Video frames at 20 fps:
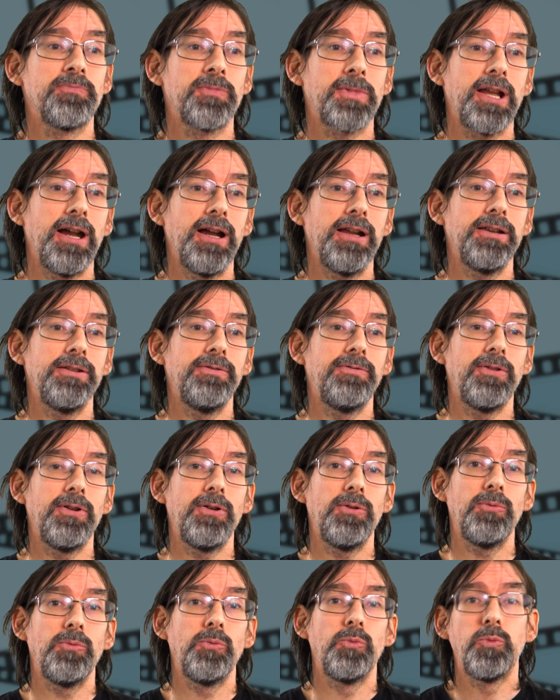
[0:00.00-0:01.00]
kind of
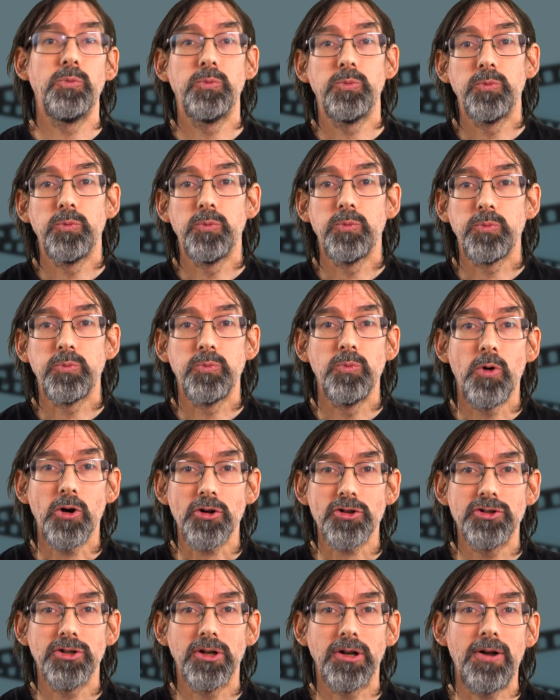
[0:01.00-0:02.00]
a
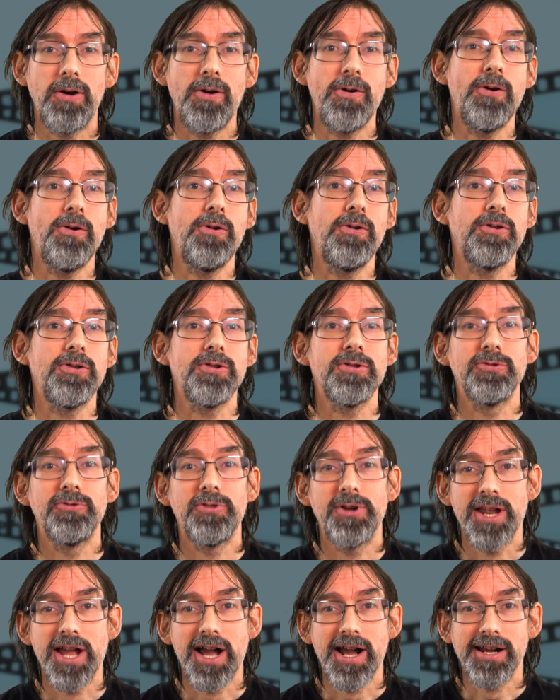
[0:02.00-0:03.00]
watch along,
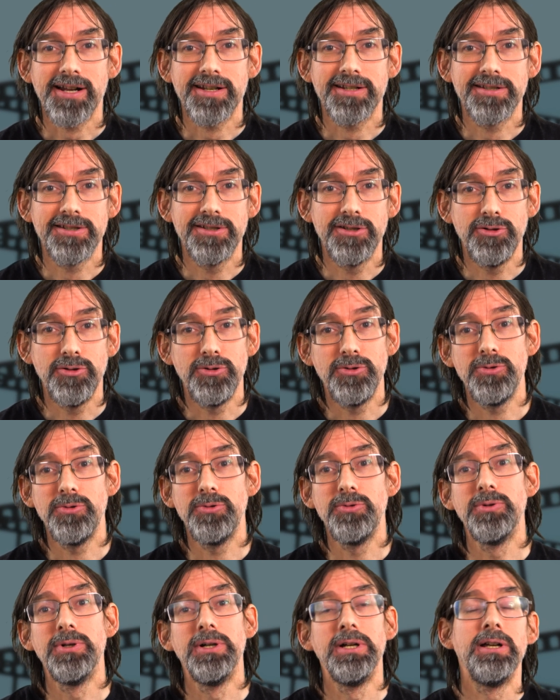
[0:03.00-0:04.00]
react
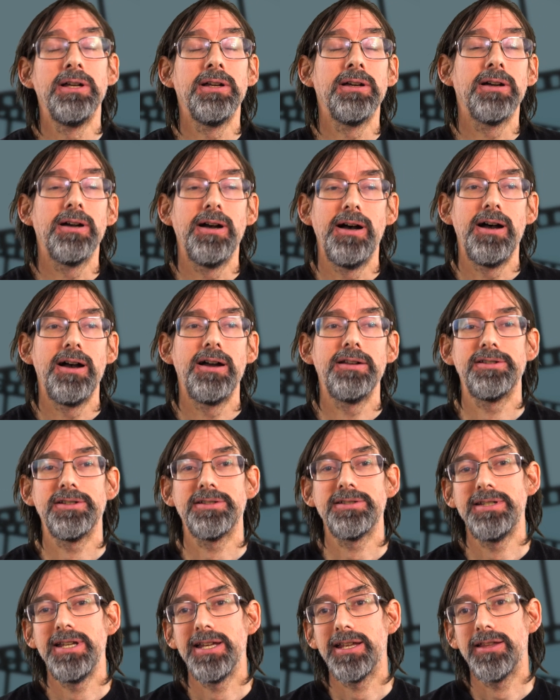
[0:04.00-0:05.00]
to,
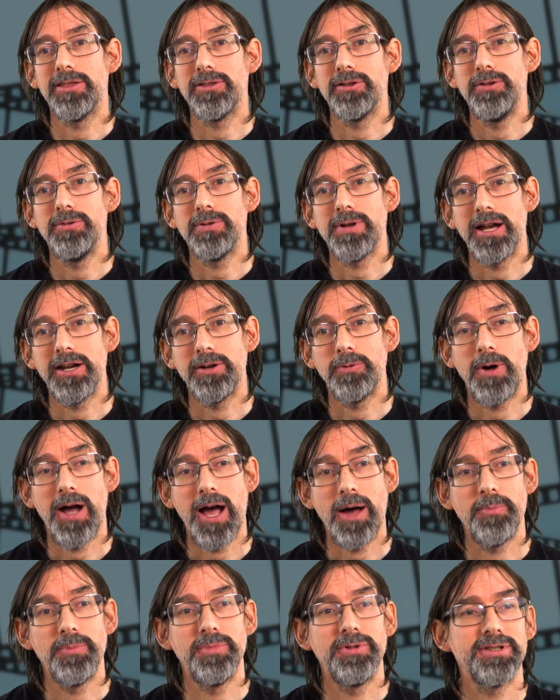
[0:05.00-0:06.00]
just take you through kind of
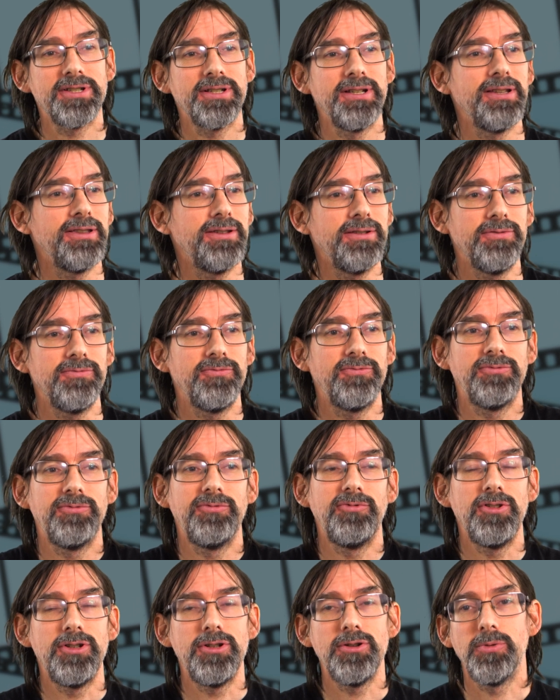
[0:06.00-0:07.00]
what happened. So the
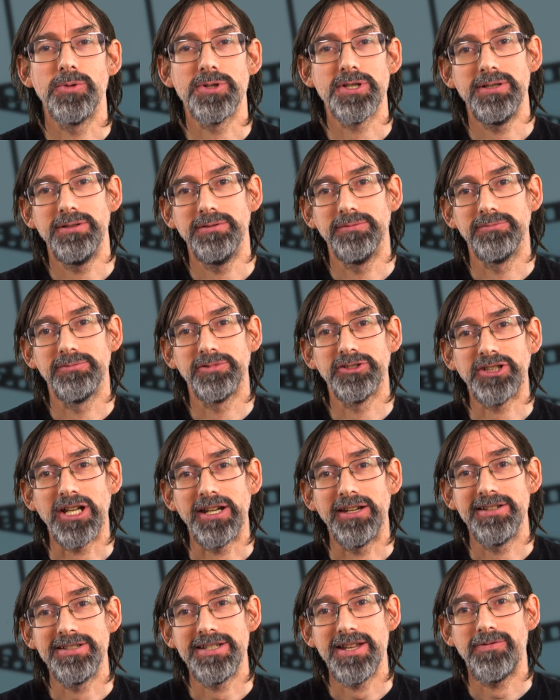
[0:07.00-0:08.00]
video was in
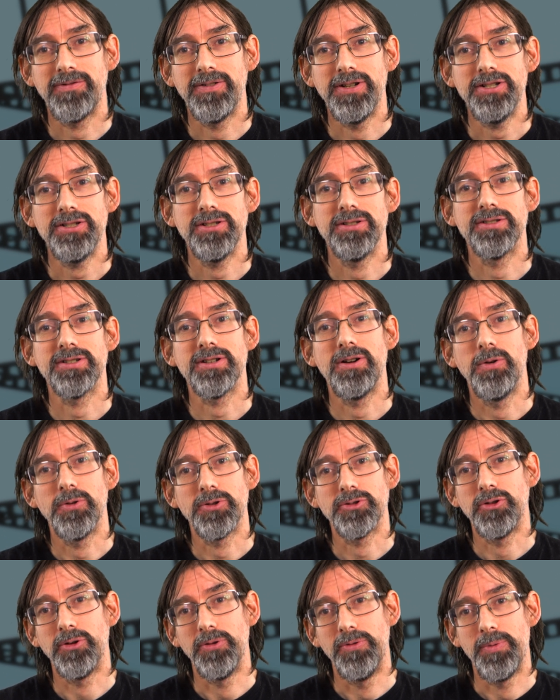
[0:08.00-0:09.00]
standard definition, so
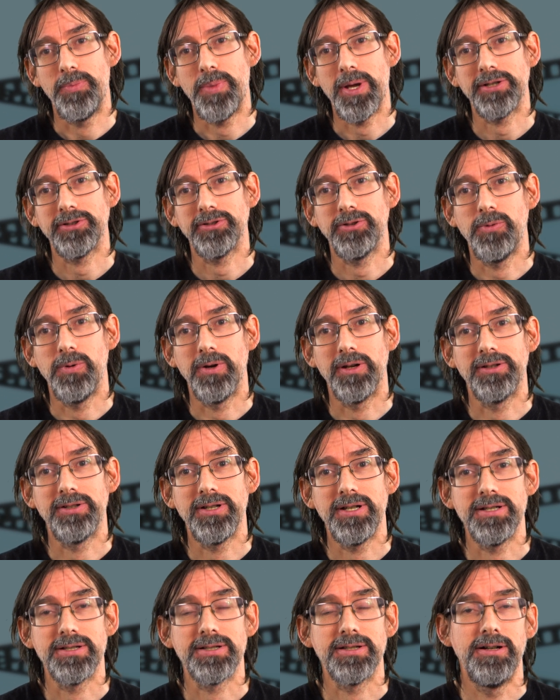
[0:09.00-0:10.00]
it's not in the best
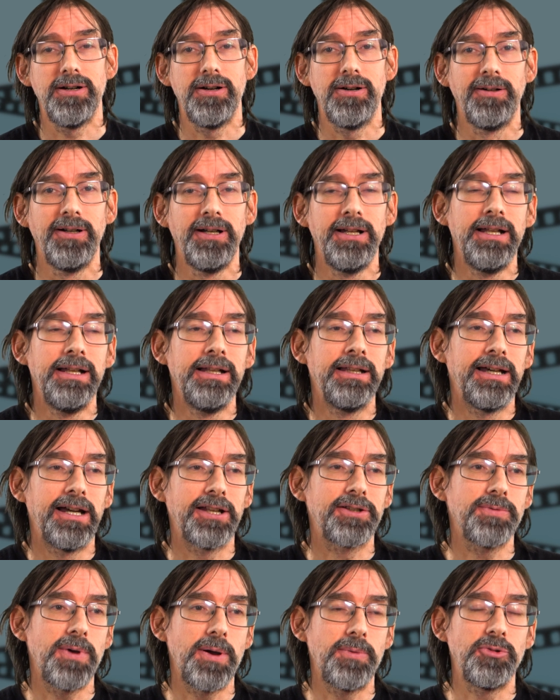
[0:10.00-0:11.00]
quality, so
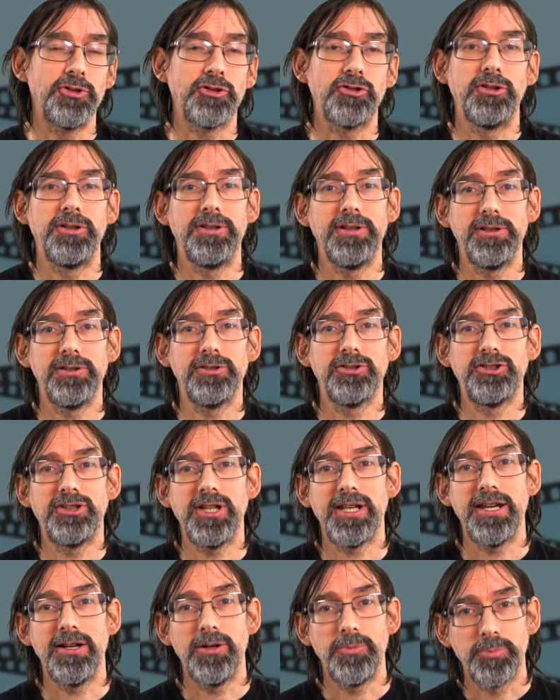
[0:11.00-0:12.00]
that's why I'm just going to
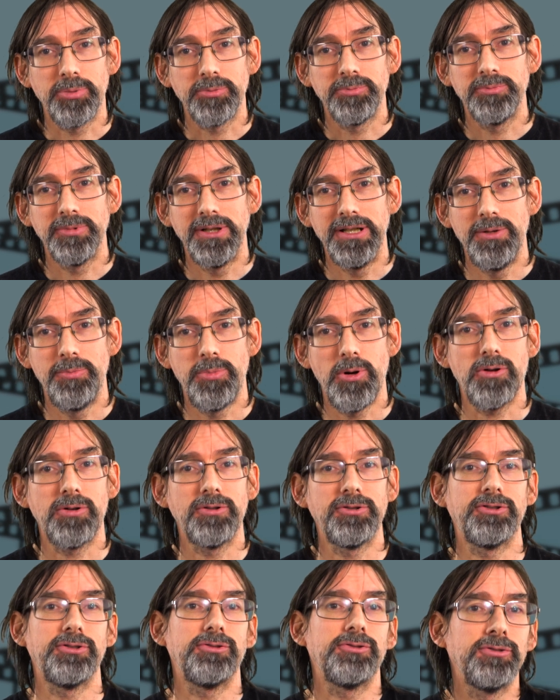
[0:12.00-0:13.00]
stick it up in a
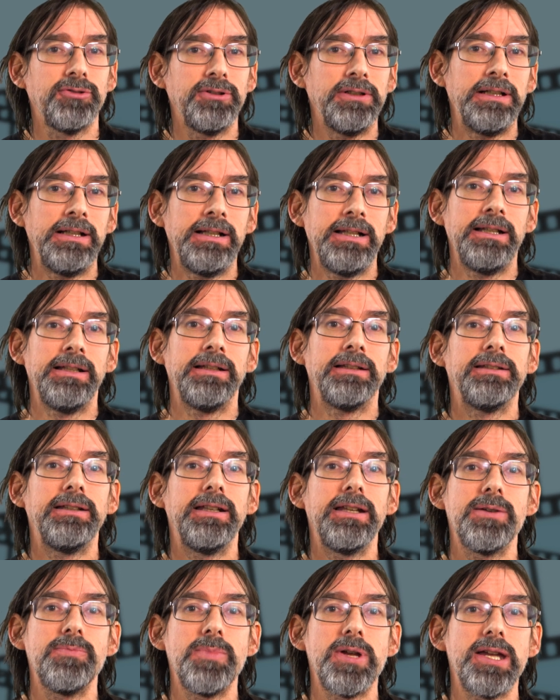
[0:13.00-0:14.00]
box
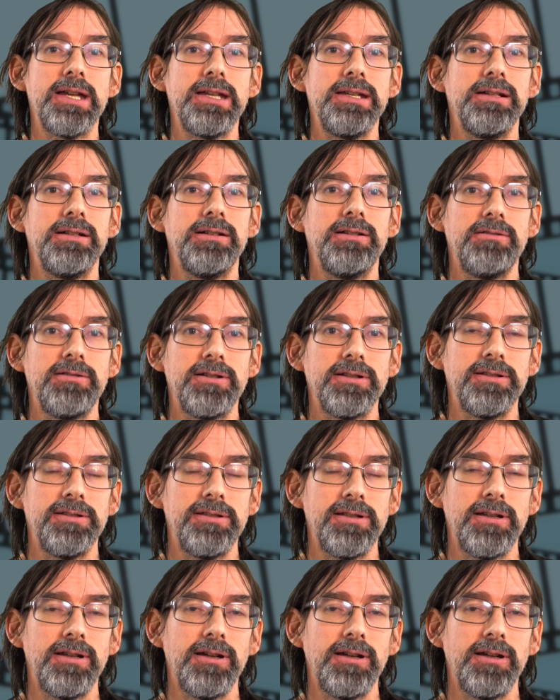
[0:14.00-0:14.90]
near me here and